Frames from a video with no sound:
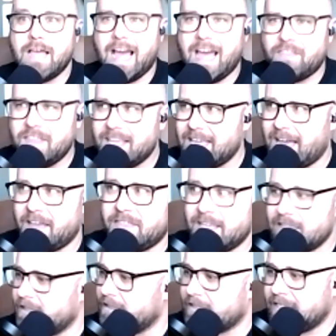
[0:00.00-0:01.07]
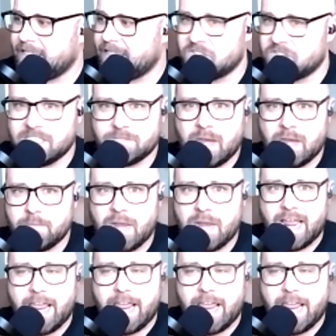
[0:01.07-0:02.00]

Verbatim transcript: I think I think he even says, "My my